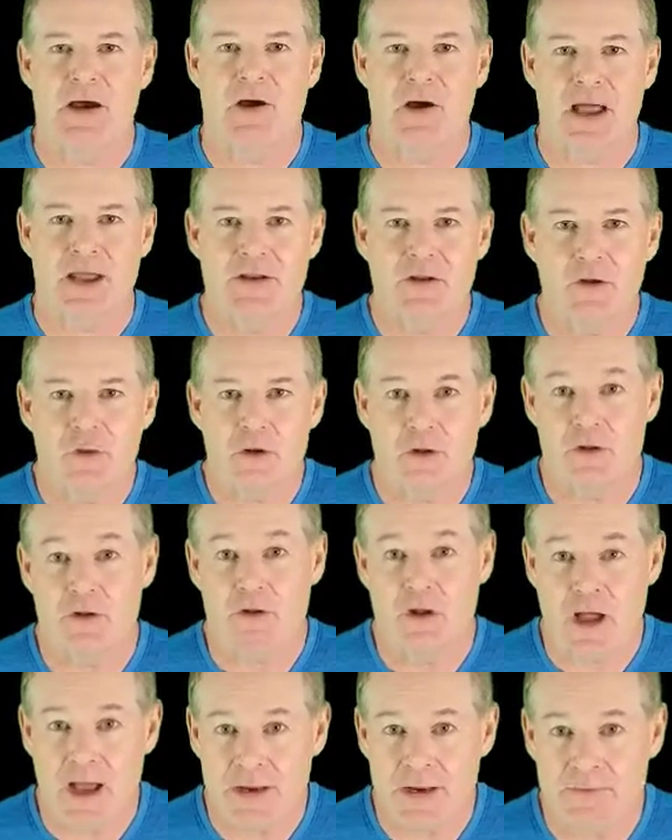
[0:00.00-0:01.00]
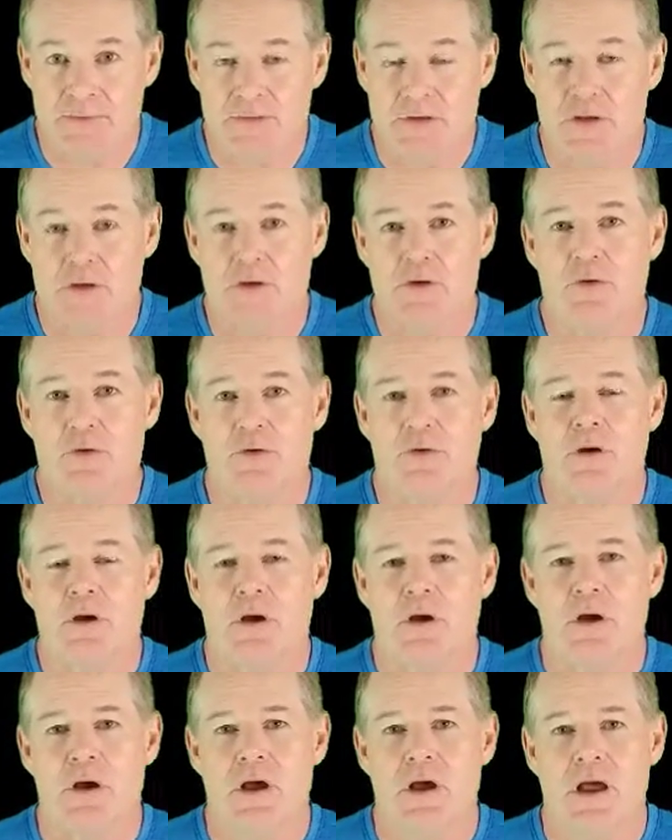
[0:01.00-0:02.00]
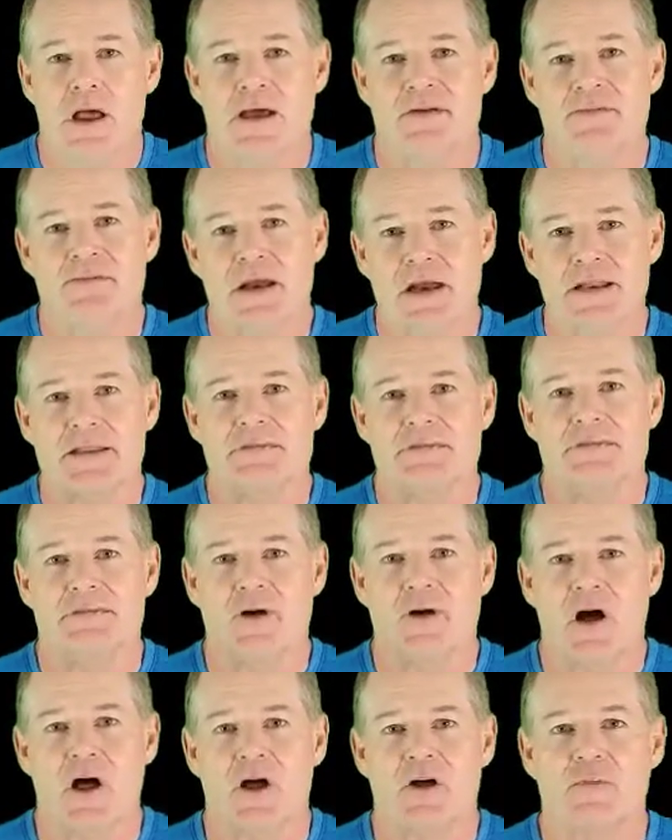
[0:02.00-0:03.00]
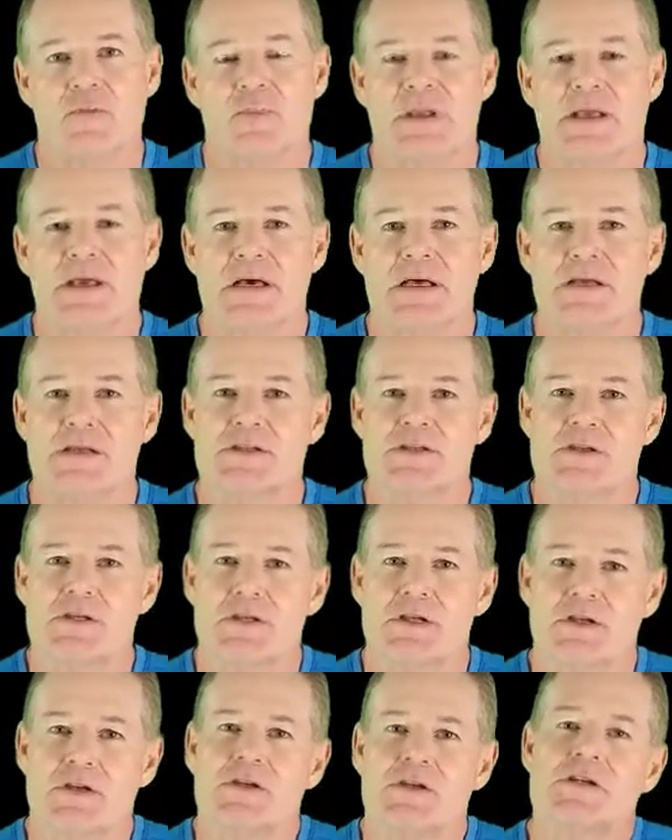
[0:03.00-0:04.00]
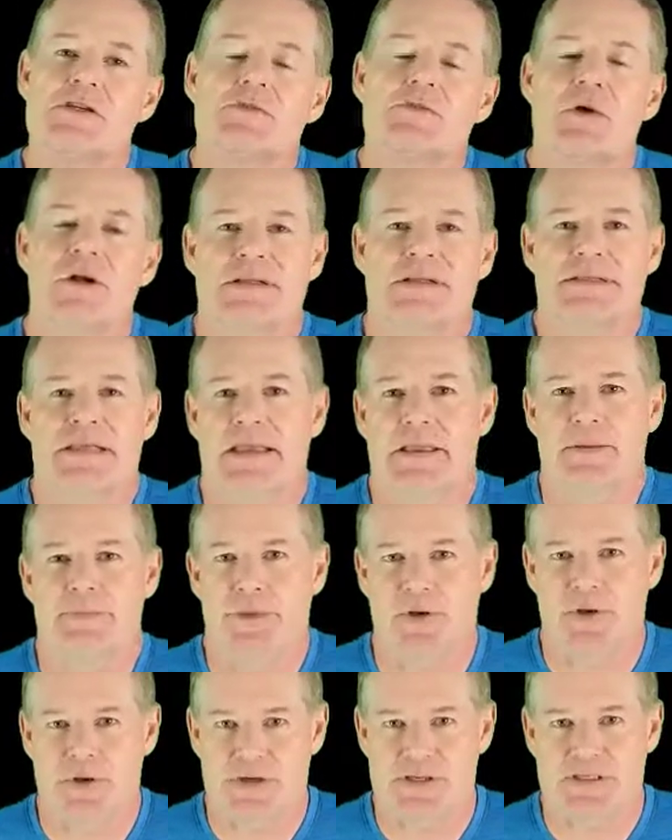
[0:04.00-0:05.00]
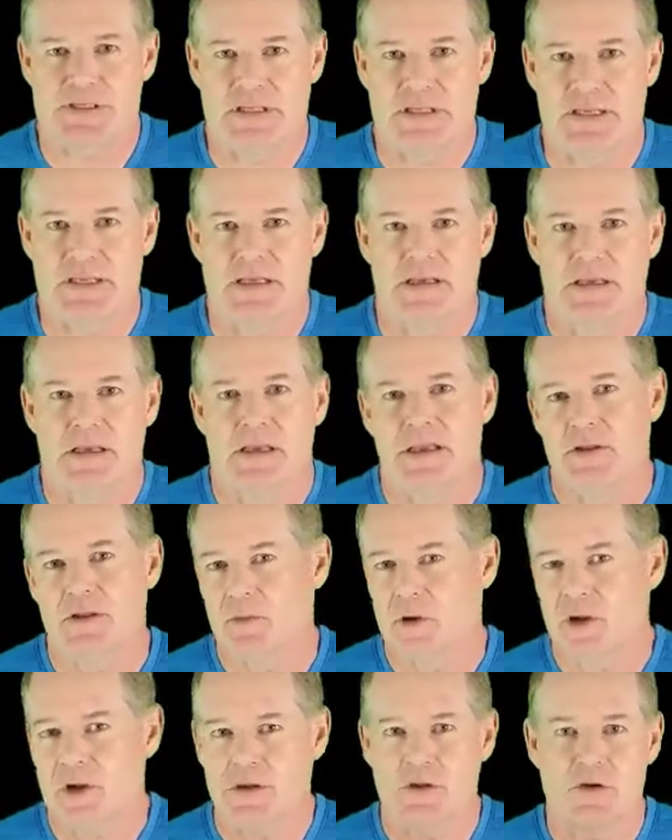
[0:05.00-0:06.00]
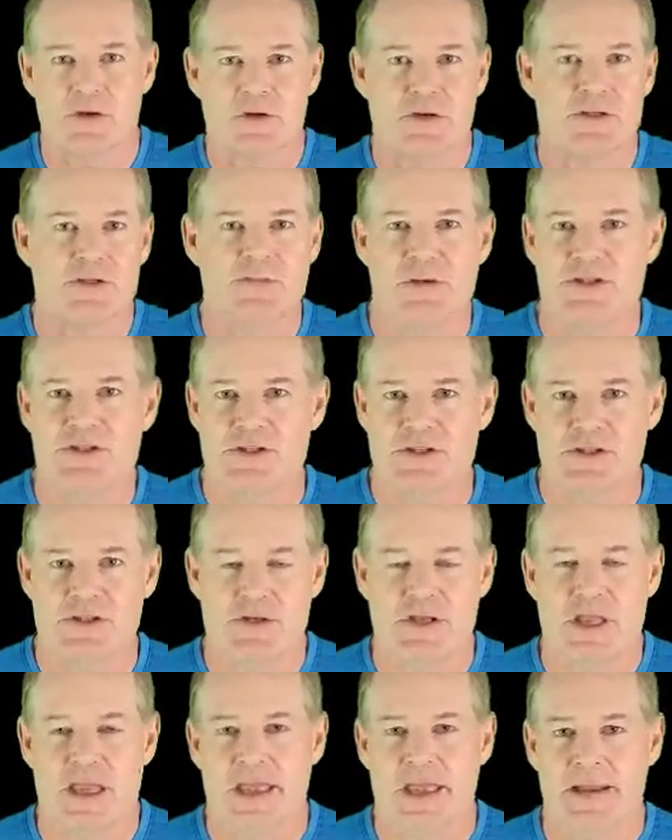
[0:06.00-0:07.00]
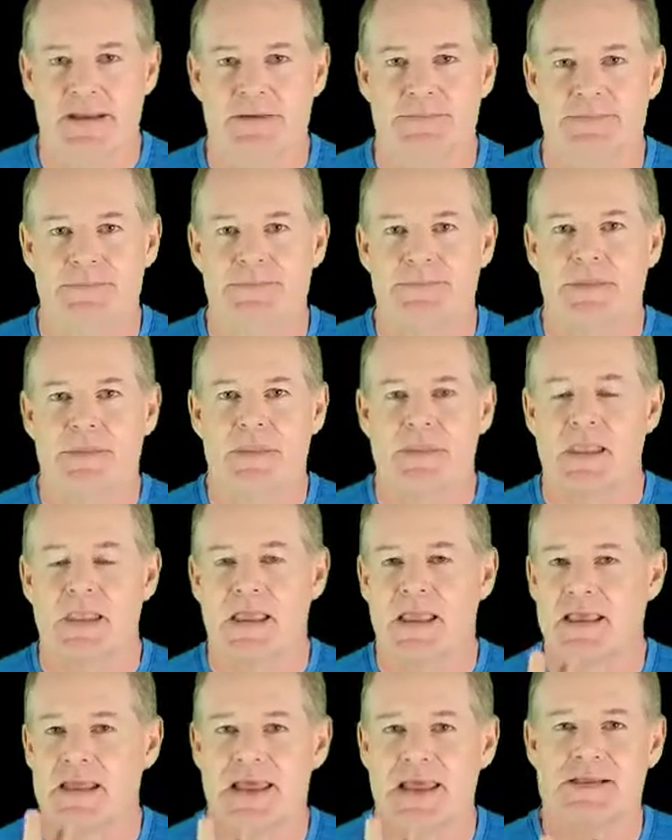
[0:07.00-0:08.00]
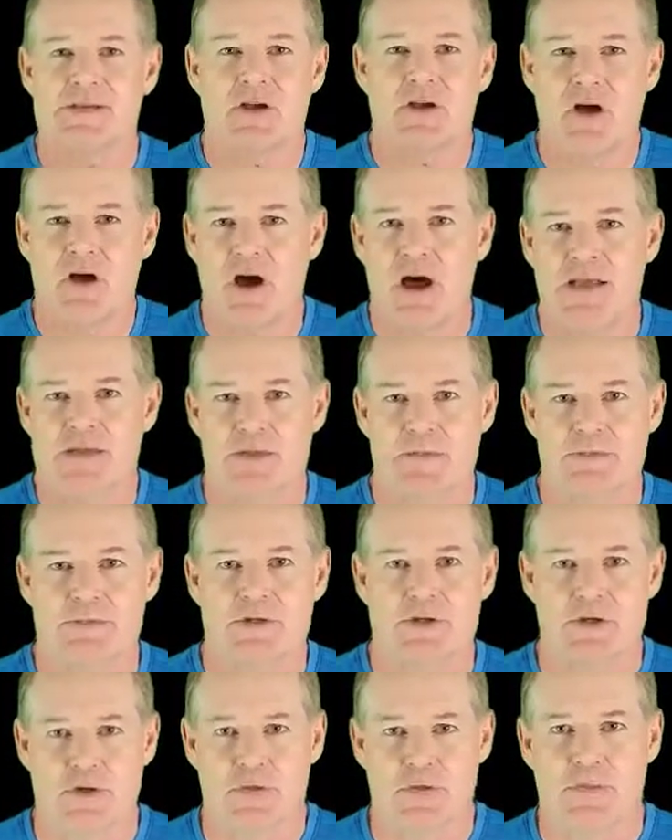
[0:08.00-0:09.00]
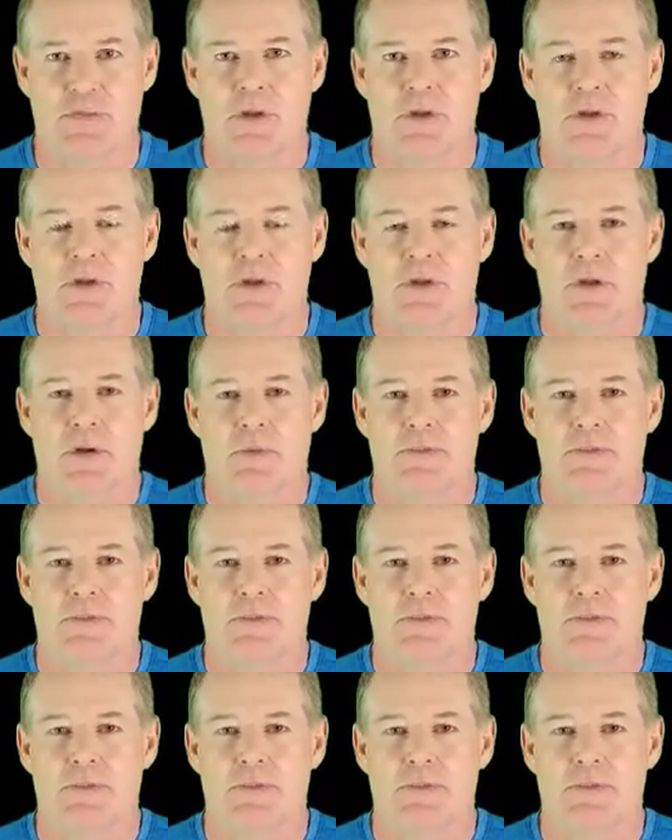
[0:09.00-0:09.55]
Now, I know a lot of you have gotten involved because you just want to take it personally. You want to learn as much as you can, and that's awesome too.